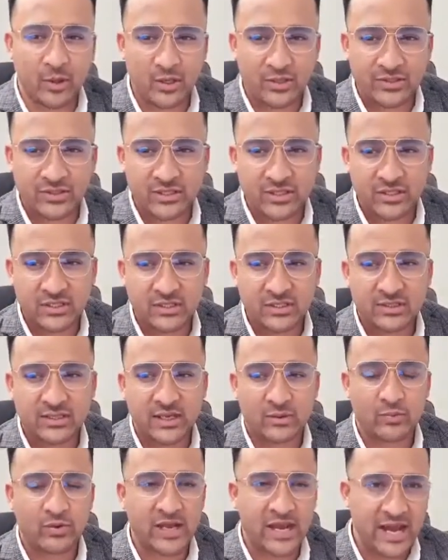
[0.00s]
policy
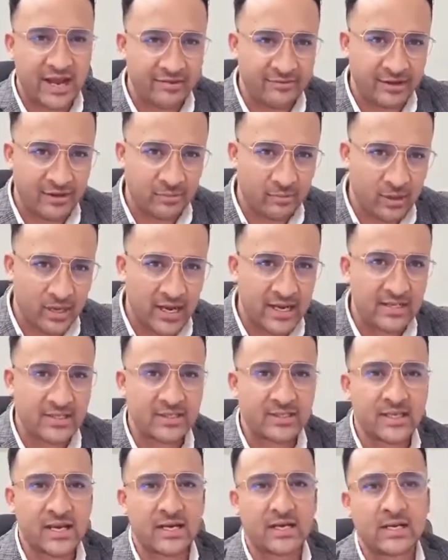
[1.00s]
that we have in
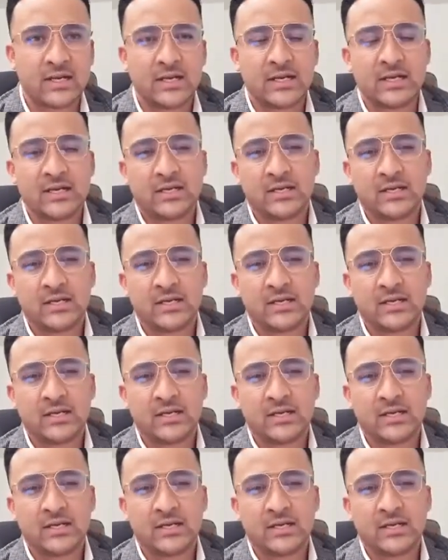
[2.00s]
place, that